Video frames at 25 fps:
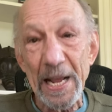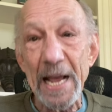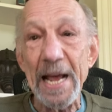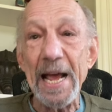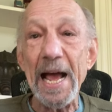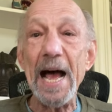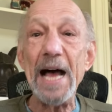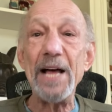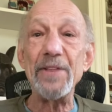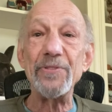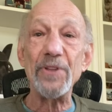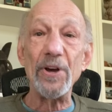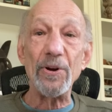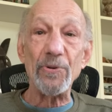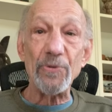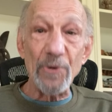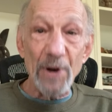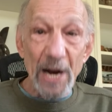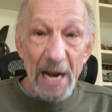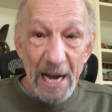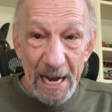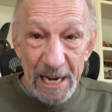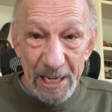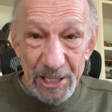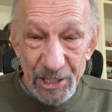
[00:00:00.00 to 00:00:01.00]
And the
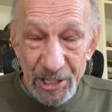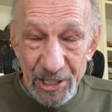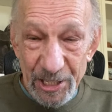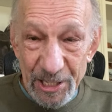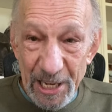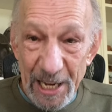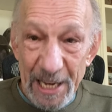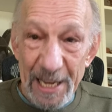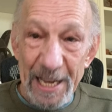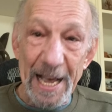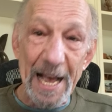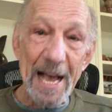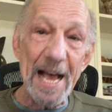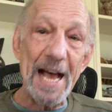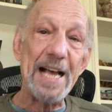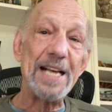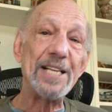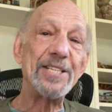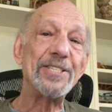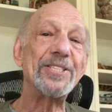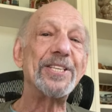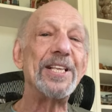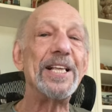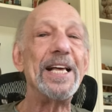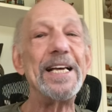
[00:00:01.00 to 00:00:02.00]
rest,
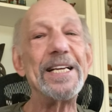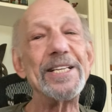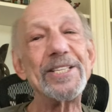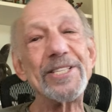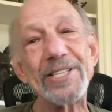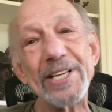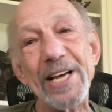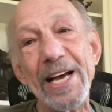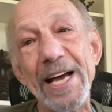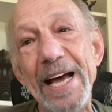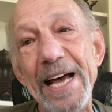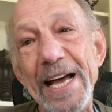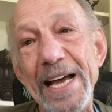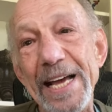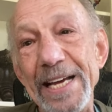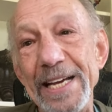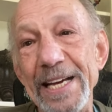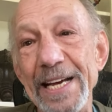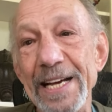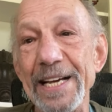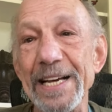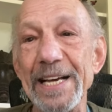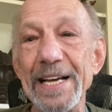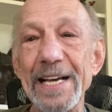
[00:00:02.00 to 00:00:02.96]
as they say,